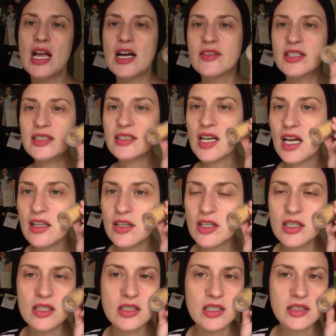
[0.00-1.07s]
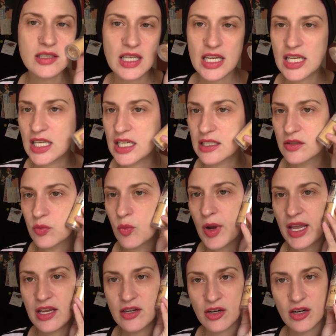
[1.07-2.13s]
This color looks like it's
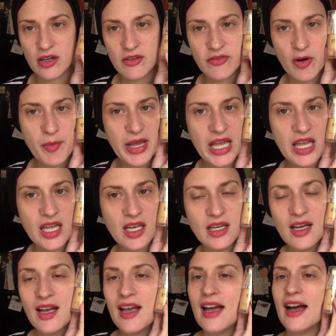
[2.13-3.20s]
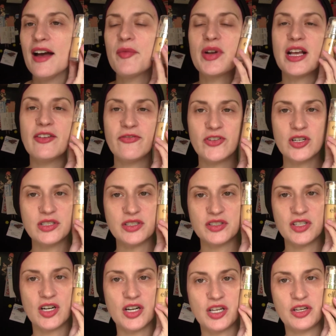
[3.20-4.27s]
way dark for me. And when I first
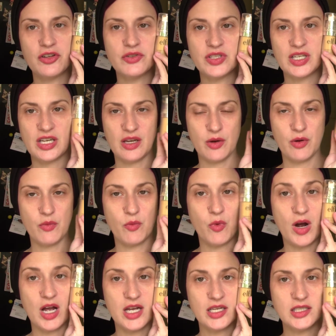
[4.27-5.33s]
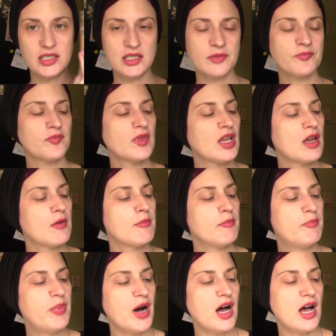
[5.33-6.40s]
started using it, it was.
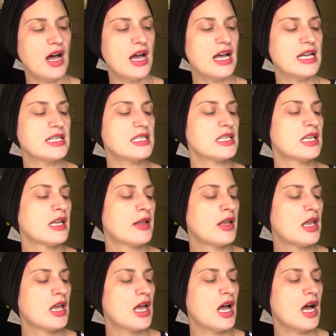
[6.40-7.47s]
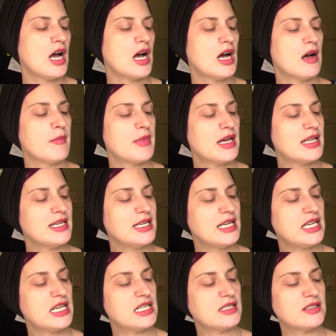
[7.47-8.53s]
But
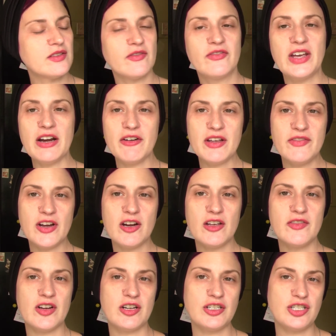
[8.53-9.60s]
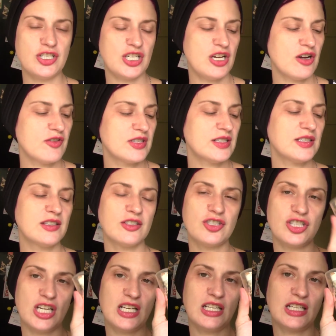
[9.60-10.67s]
it's very, very, very sheer. This is in the
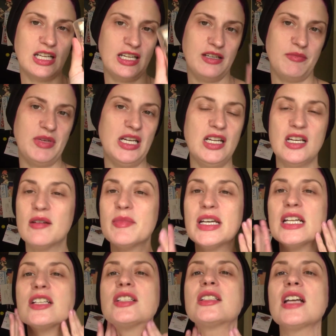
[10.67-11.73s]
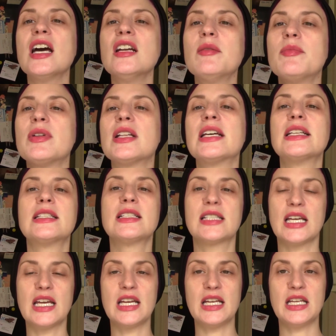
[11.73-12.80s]
shade light medium. And it just kind of blends in.
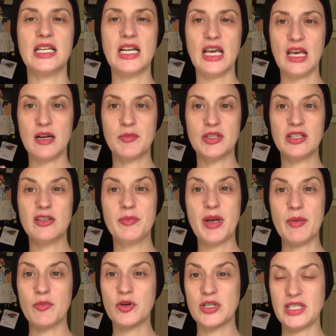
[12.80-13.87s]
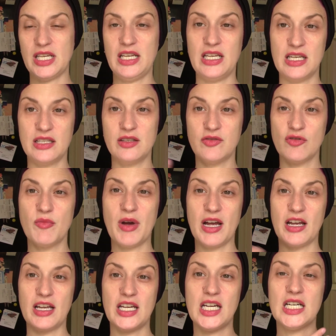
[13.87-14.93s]
And I'm a little bit more tan through
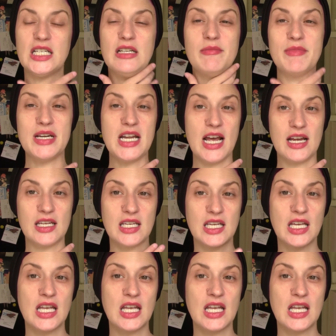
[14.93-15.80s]
my neck